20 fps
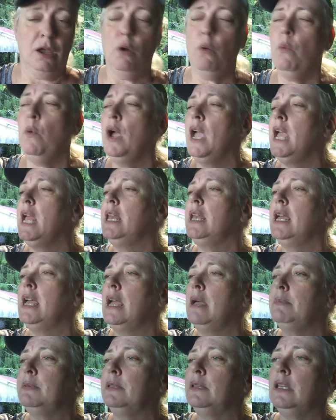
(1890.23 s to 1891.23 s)
Went
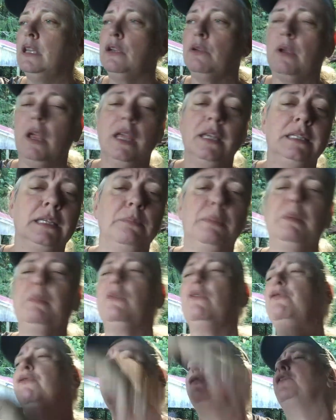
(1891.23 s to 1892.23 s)
absolutely crazy.
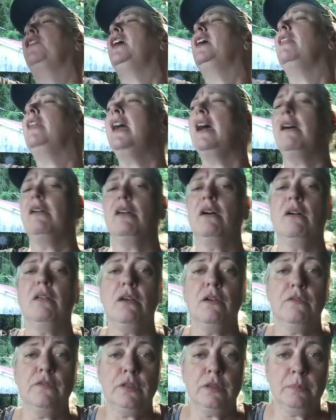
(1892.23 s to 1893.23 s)
People fell out
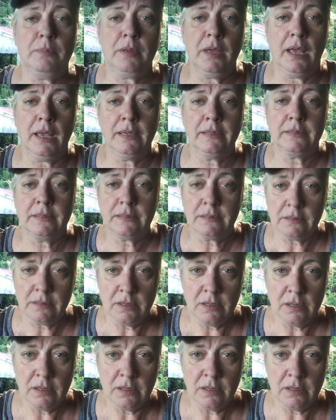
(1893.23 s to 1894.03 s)
all over the place.